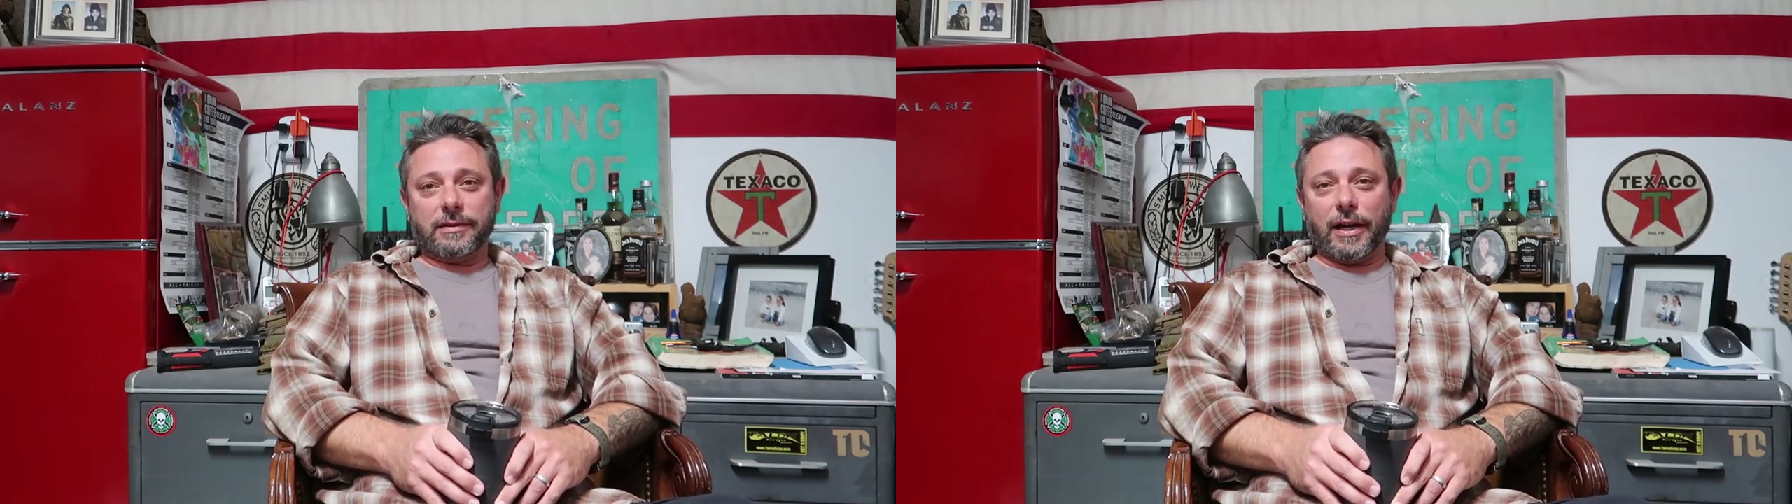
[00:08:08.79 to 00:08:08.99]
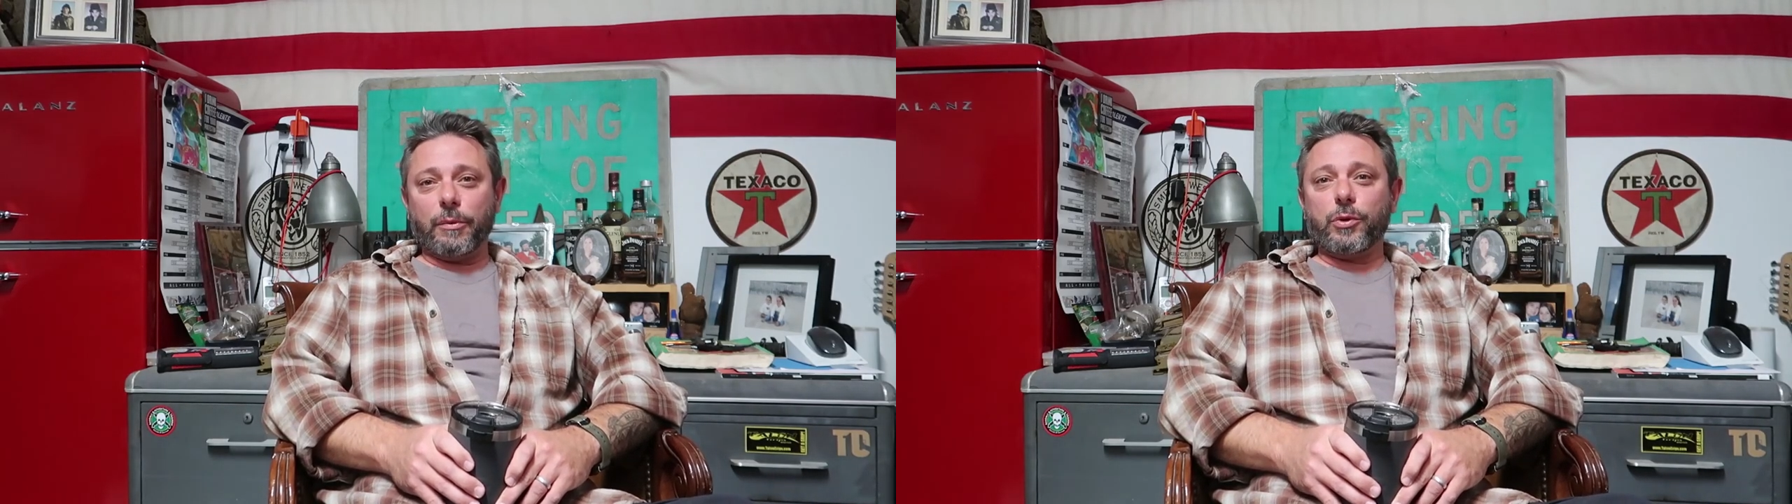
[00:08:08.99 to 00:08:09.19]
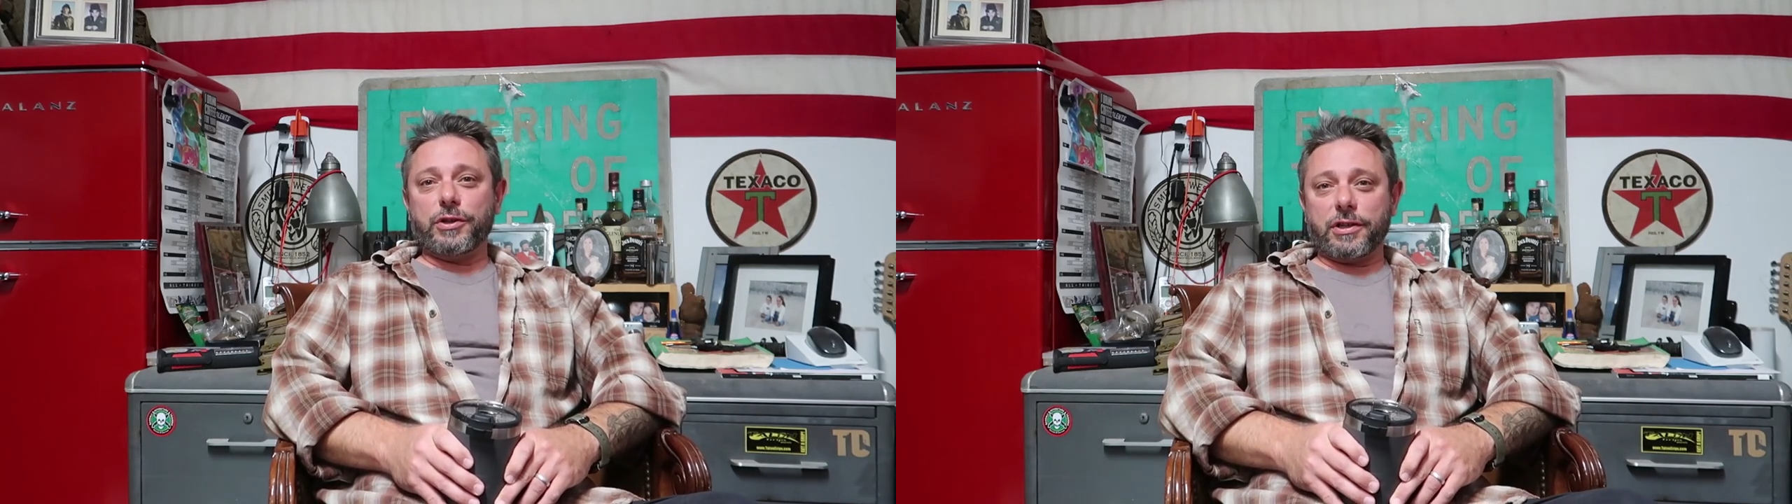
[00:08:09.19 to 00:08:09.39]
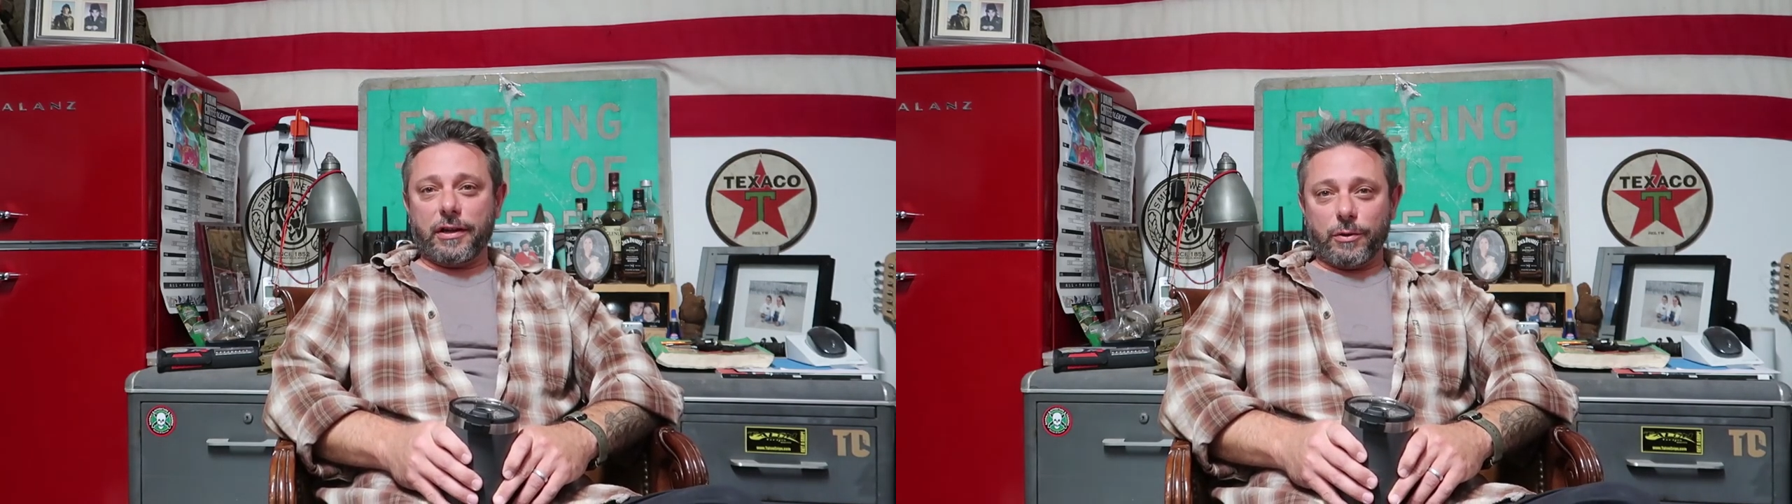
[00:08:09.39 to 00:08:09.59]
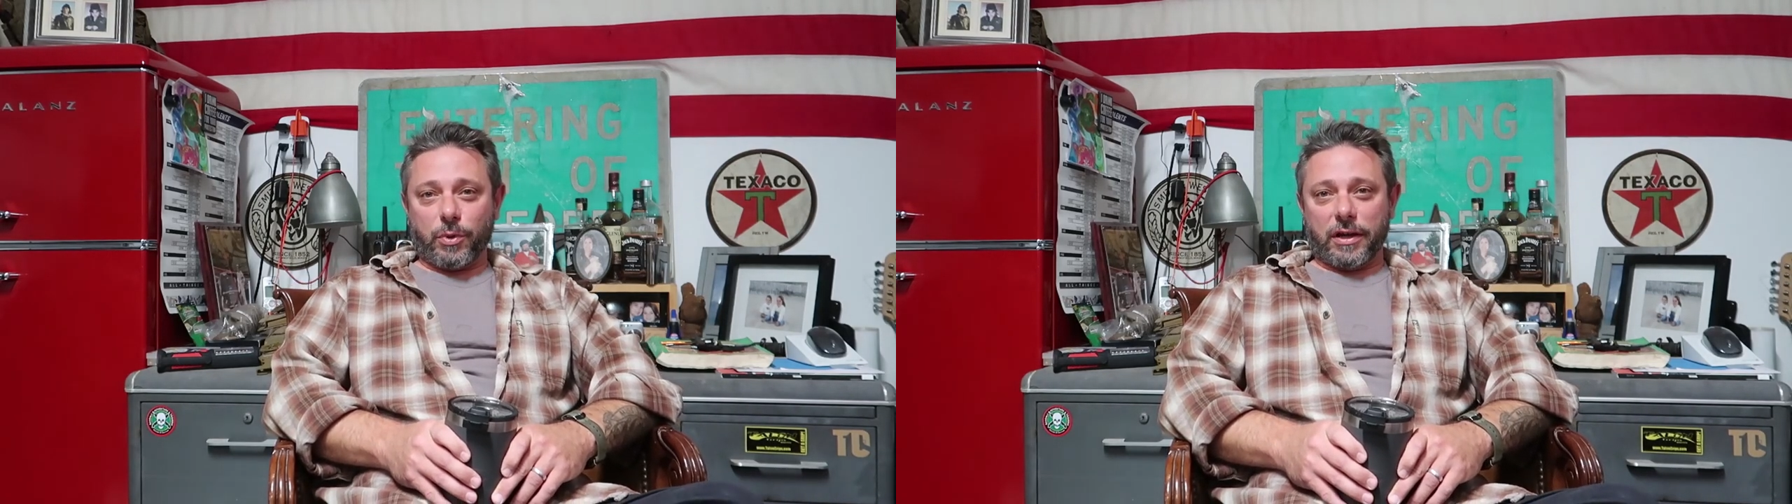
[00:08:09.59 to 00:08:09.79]
I
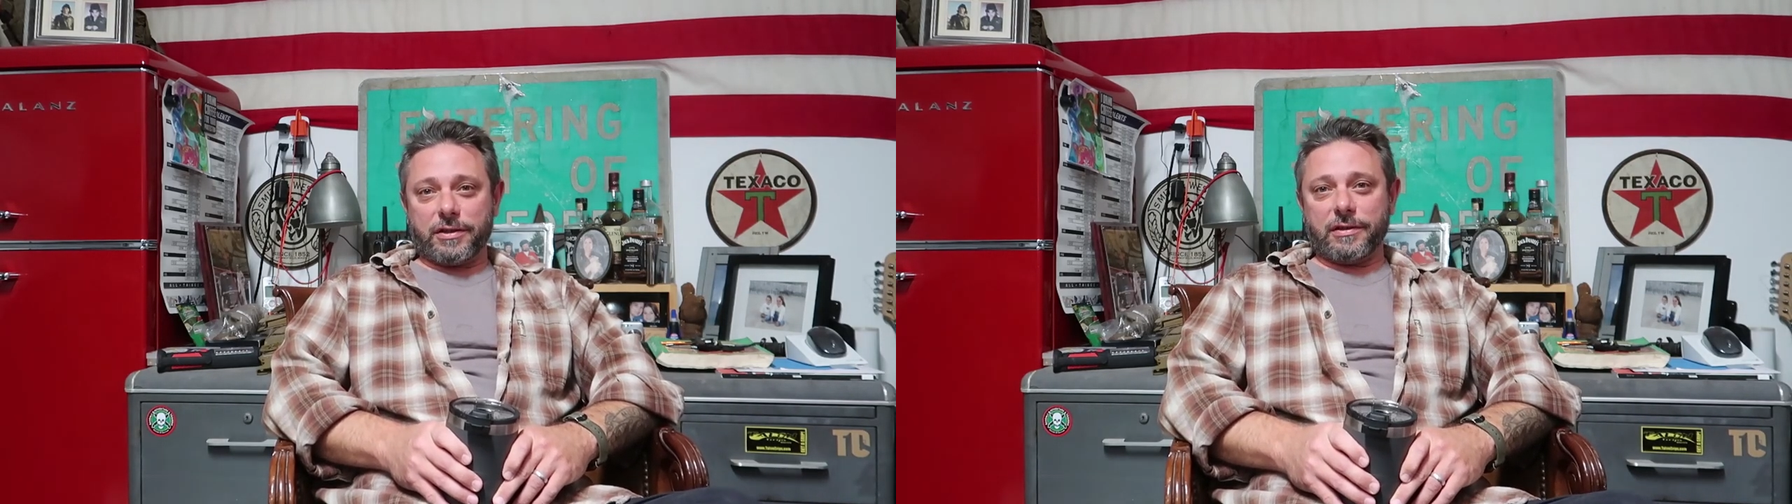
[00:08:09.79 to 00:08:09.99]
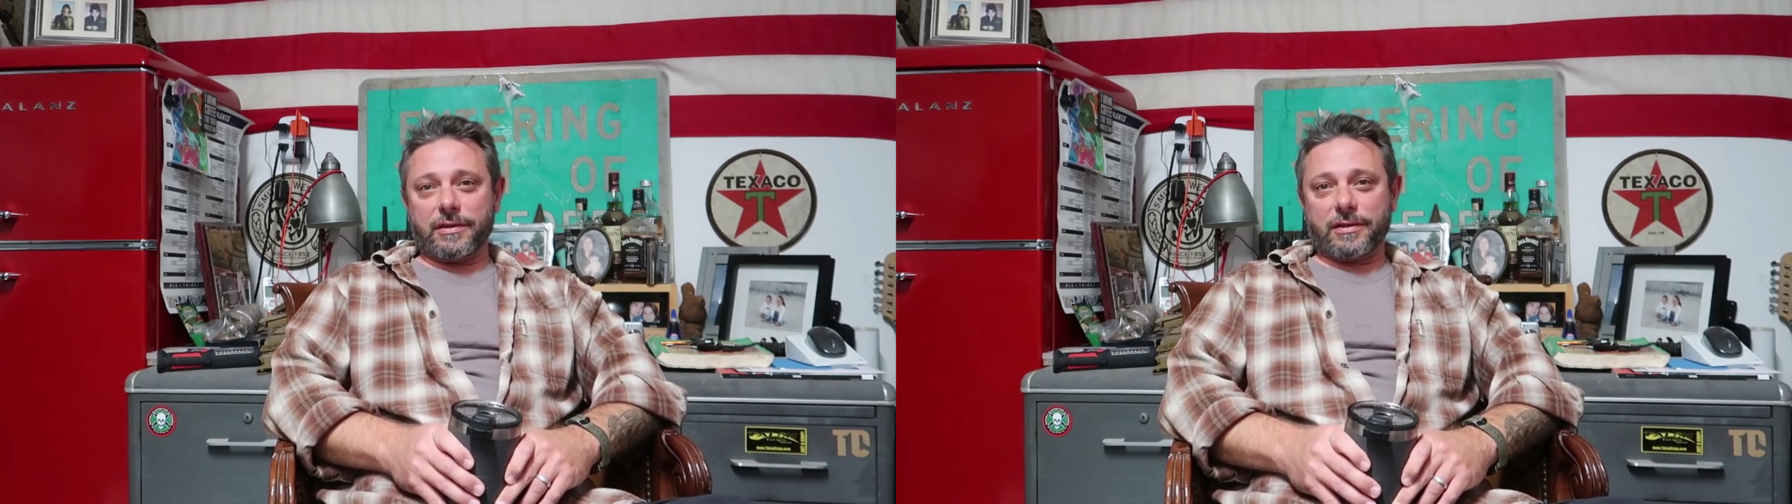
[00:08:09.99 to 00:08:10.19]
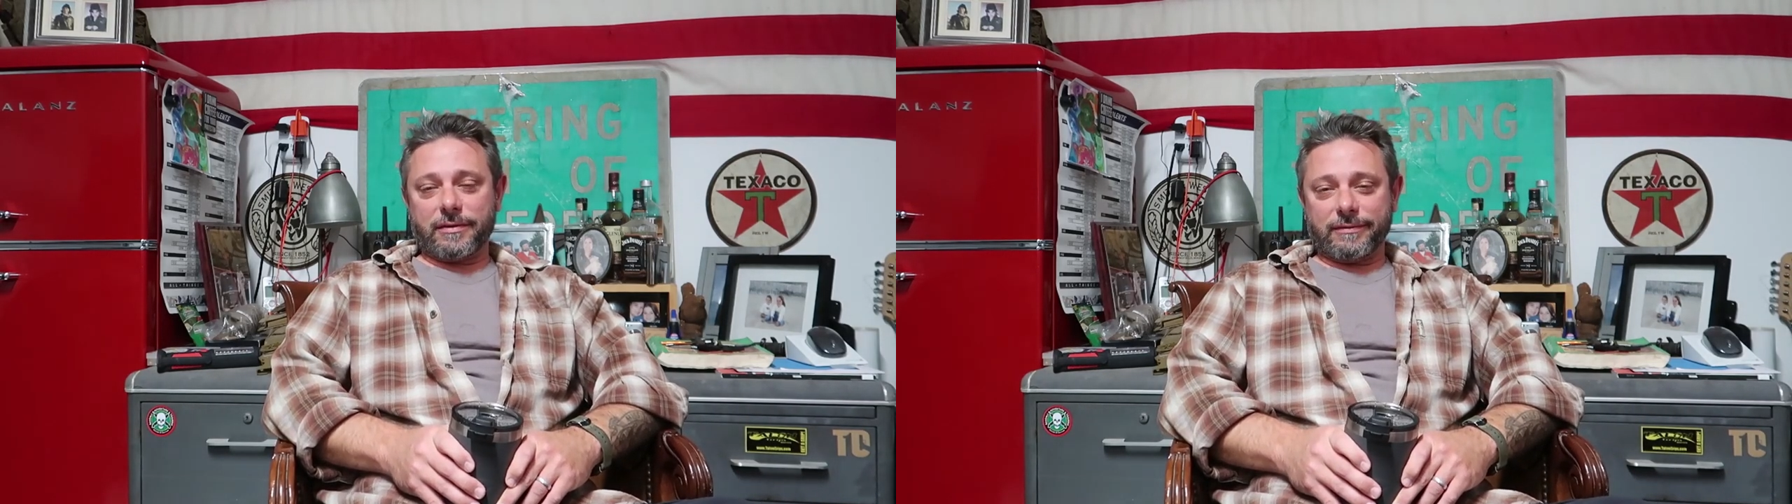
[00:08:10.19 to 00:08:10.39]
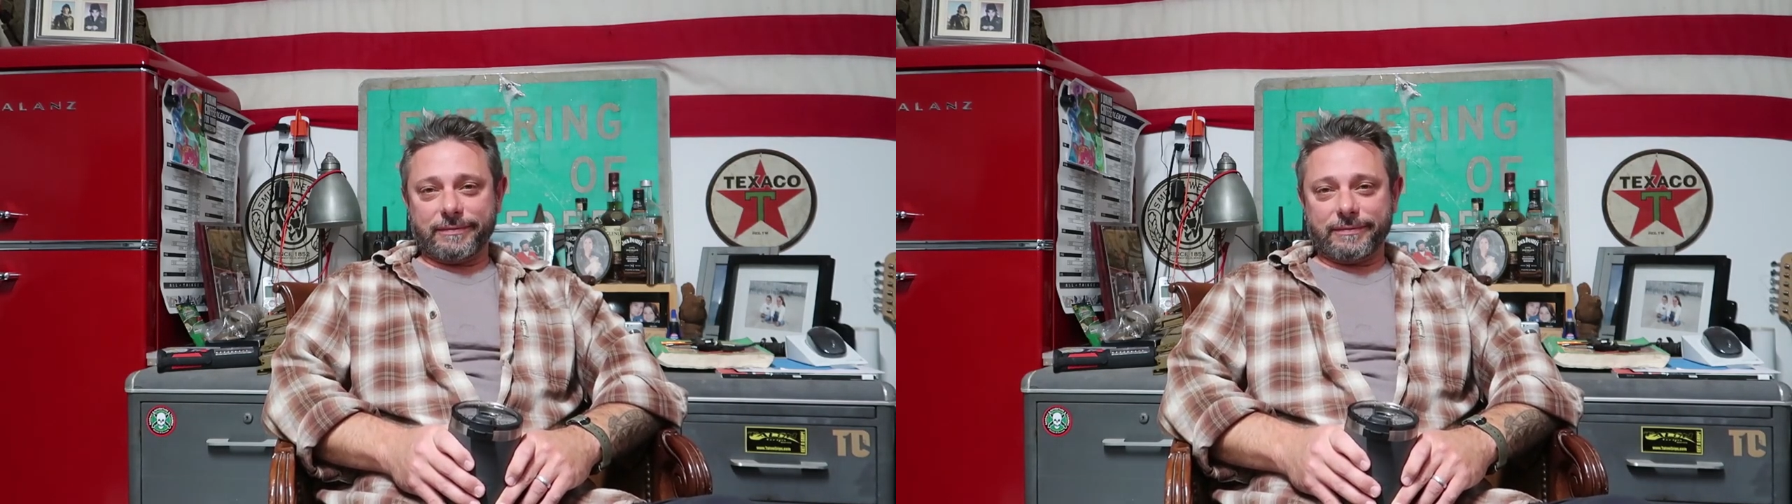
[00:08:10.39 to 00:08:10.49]
appreciate your patience.